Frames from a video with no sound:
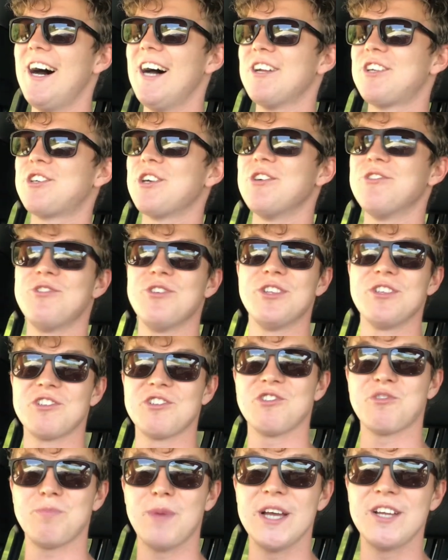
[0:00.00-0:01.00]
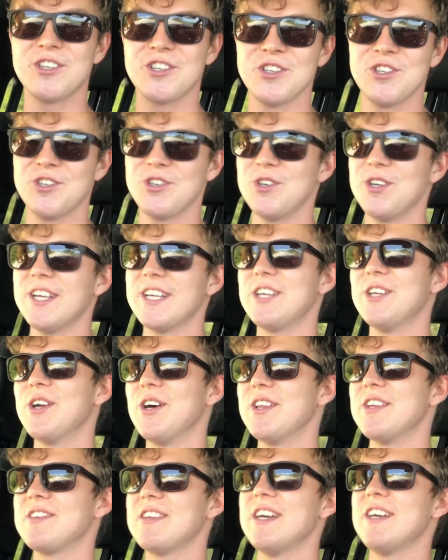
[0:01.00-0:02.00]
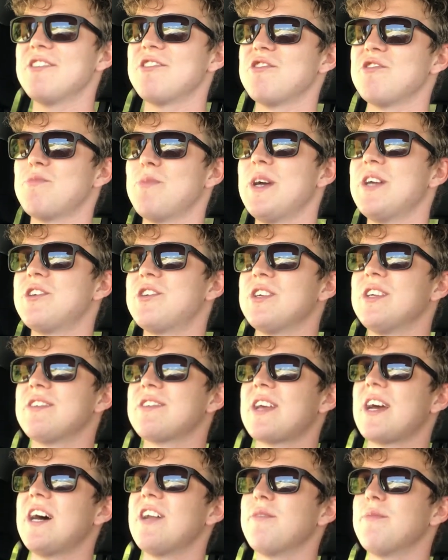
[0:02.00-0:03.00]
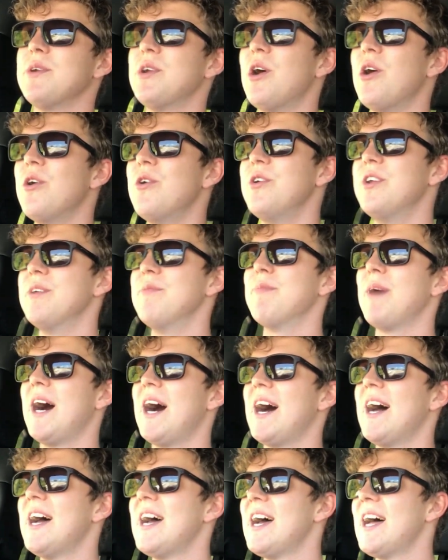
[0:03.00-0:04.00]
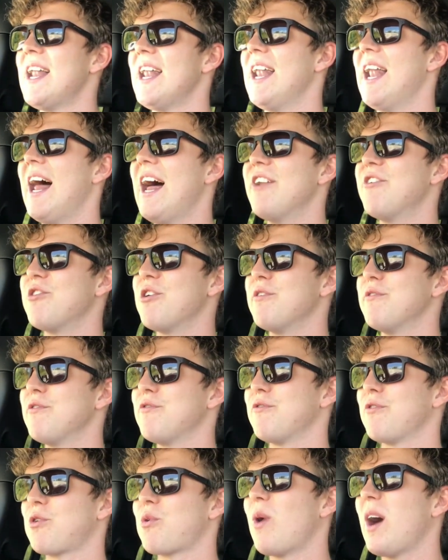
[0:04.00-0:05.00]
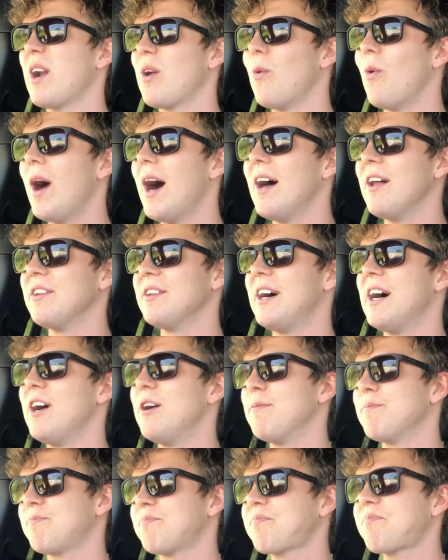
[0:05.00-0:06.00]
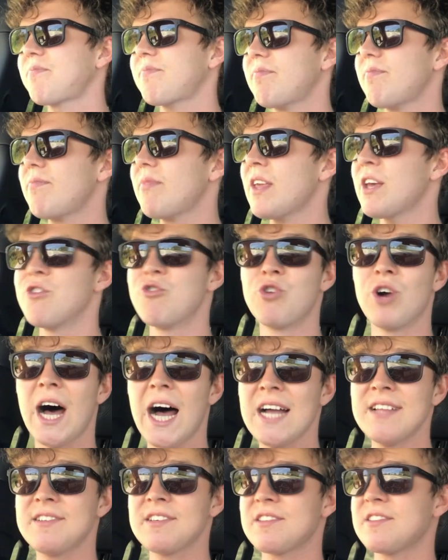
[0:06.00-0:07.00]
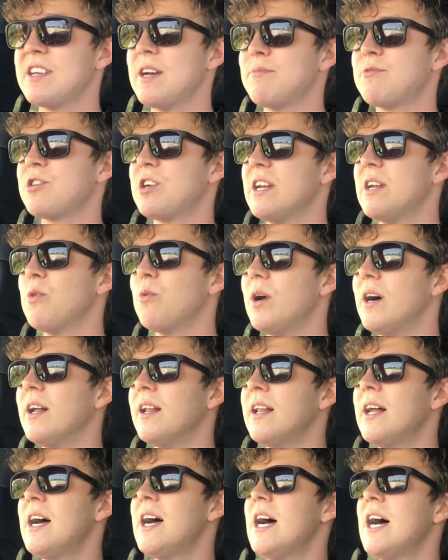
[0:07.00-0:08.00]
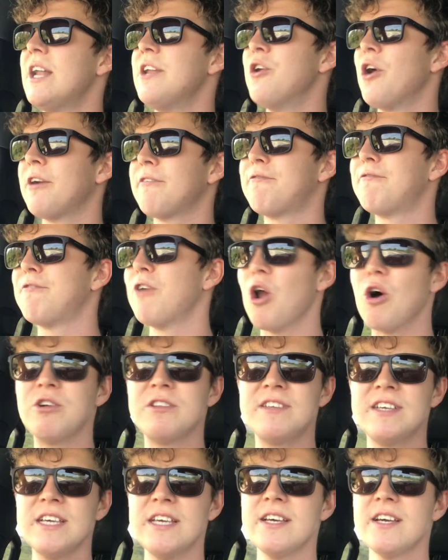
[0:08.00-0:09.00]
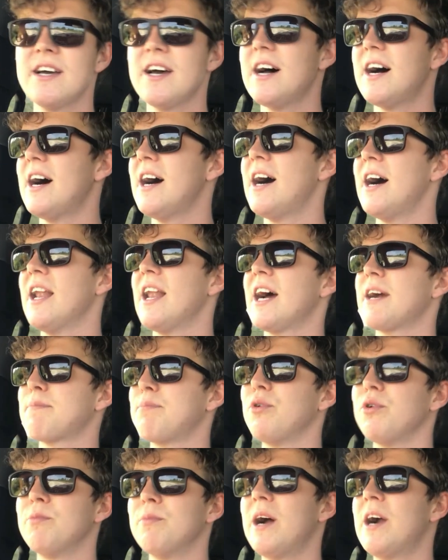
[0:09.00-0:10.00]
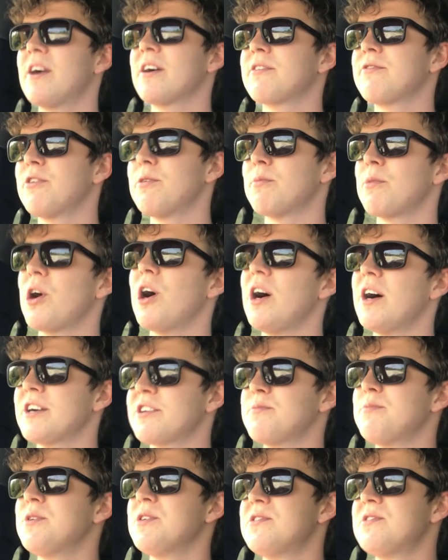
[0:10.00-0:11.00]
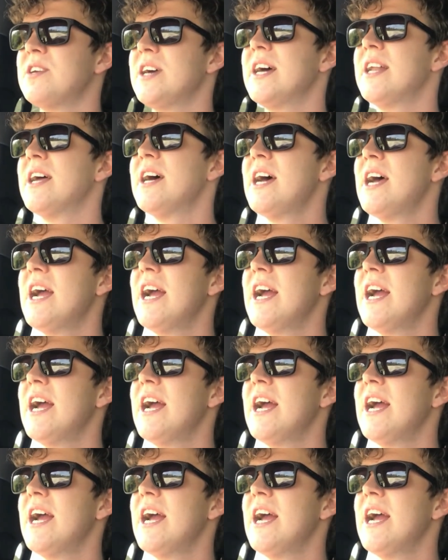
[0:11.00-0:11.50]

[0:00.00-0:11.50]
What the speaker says: It shows you the suspension tuning. This air suspension has kind of been honed in by Land Rover for quite a while now. It rides exceptionally well, not floaty, like Paul Marek from Car Expert said.